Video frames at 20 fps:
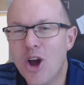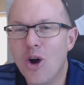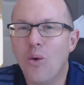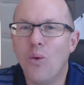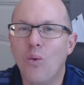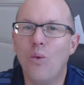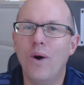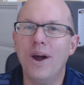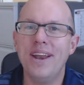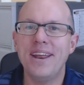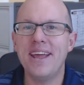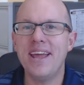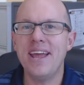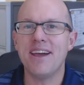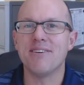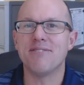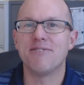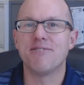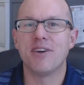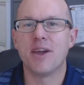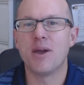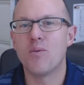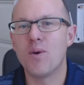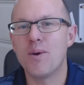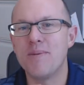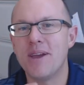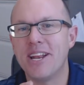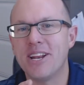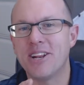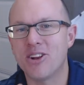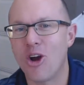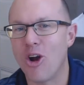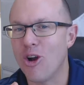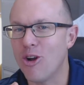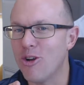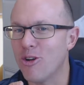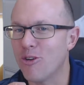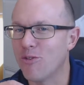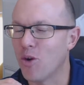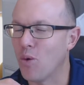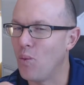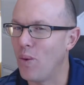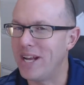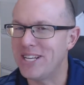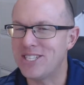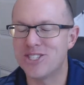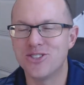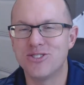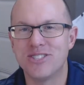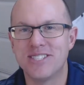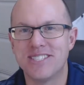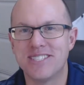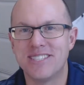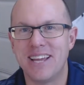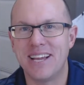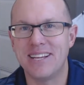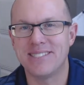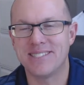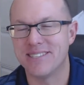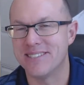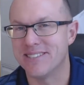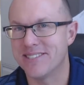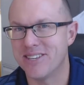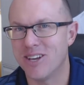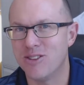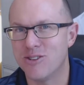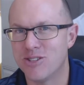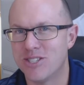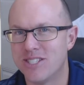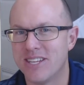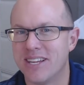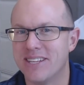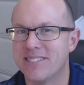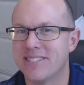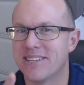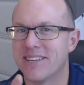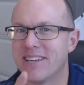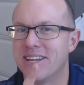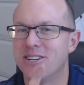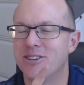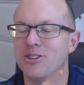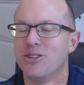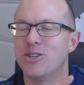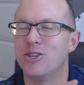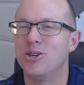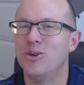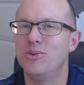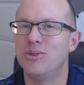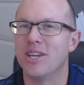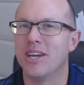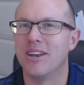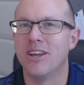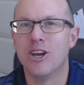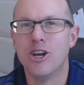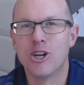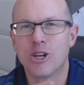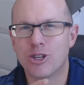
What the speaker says: What if we made it harder for western states and southern states to get into the Union?